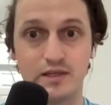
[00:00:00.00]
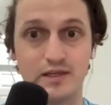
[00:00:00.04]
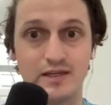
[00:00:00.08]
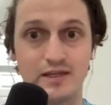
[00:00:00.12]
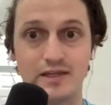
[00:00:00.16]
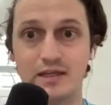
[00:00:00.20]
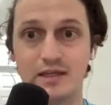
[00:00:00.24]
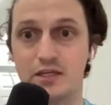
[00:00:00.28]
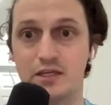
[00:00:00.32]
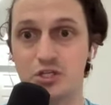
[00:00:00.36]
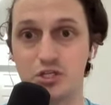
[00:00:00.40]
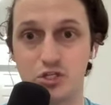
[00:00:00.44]

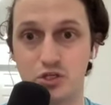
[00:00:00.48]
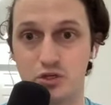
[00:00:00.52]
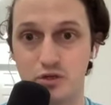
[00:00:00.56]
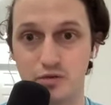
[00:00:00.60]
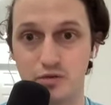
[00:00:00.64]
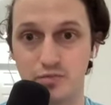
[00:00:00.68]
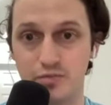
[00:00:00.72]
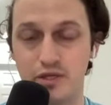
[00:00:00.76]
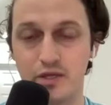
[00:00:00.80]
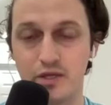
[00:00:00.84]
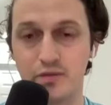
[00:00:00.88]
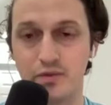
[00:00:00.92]
it
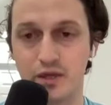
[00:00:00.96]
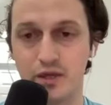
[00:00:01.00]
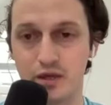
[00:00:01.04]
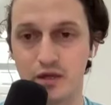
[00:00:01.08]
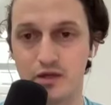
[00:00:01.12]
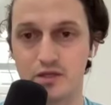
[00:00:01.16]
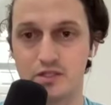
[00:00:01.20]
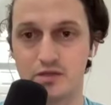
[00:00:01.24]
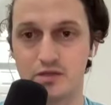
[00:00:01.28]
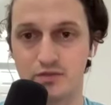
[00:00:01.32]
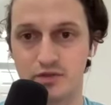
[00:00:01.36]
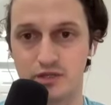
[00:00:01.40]
shouldn't be
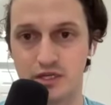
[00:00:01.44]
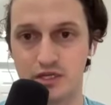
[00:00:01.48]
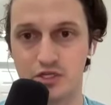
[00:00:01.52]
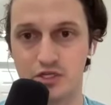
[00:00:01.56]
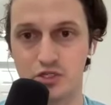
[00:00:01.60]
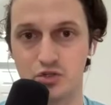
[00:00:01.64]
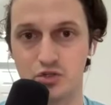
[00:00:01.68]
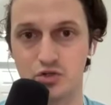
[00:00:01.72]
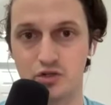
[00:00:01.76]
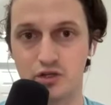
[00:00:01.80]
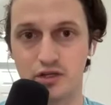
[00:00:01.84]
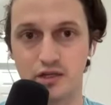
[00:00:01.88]
because of the
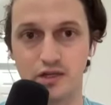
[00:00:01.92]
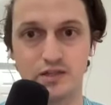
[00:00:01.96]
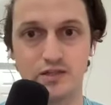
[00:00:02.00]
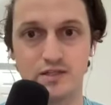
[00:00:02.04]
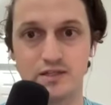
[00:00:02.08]
injury.